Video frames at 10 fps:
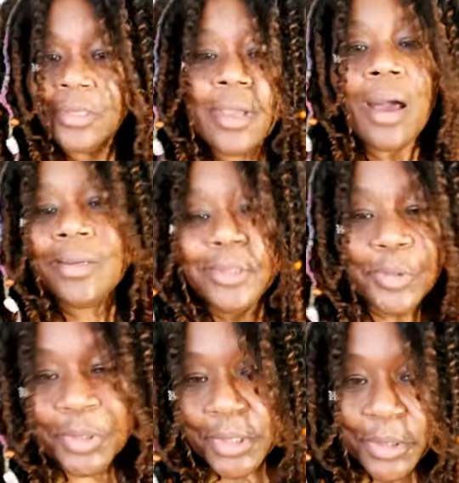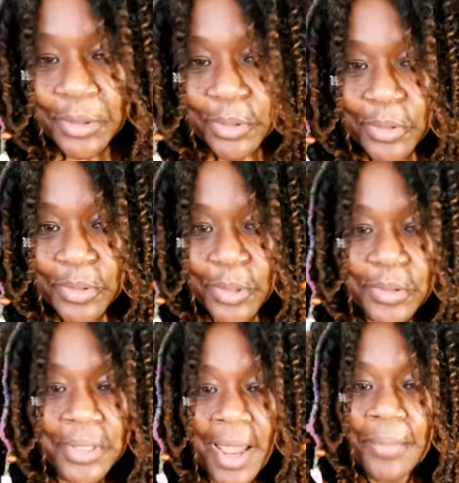Y'all do it too. So
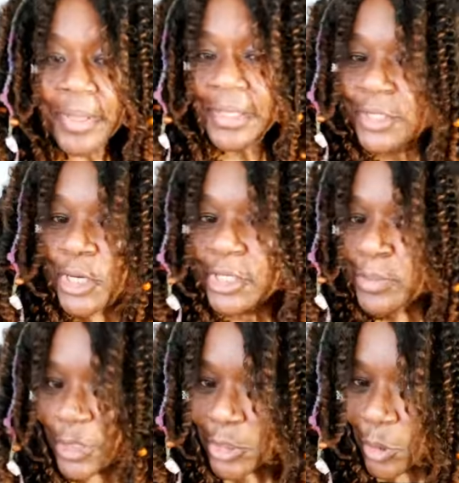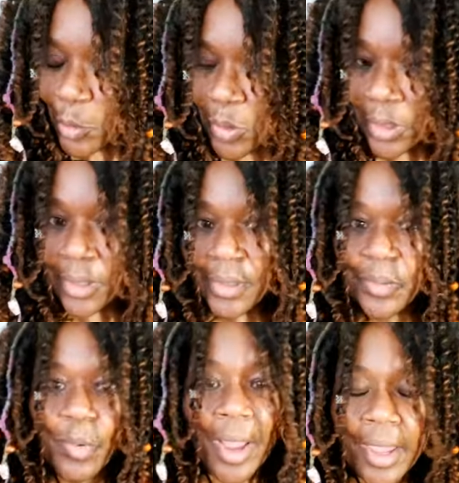stop being judgmental
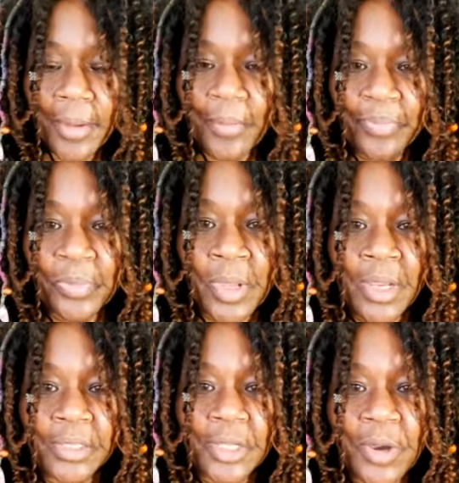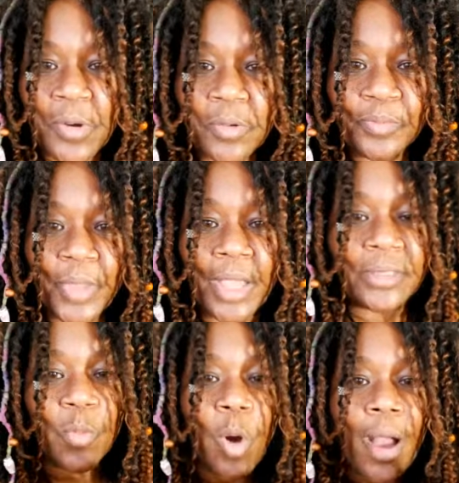right? So as
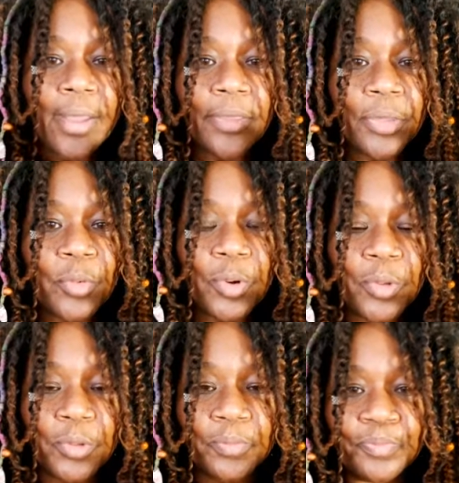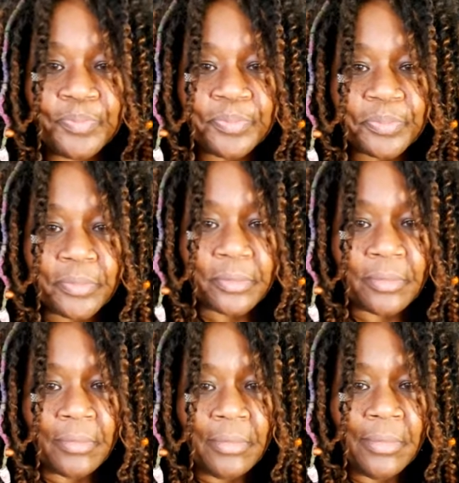I'm walking through,
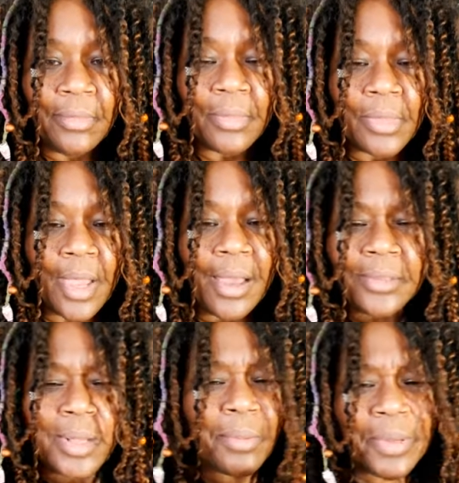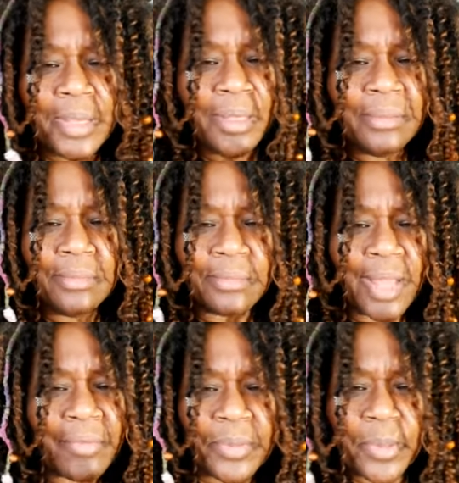I saw bead
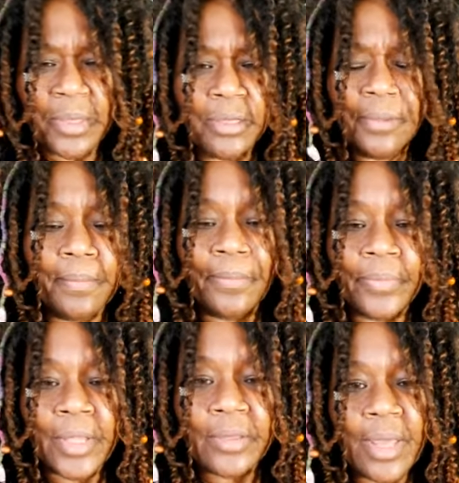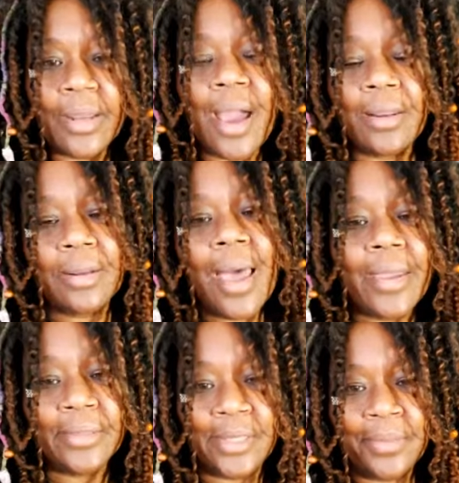after bead that I kind of
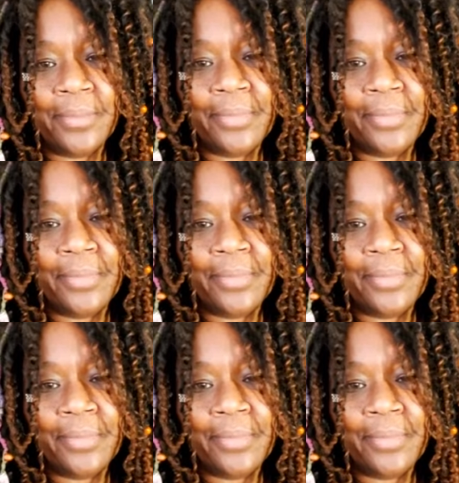liked.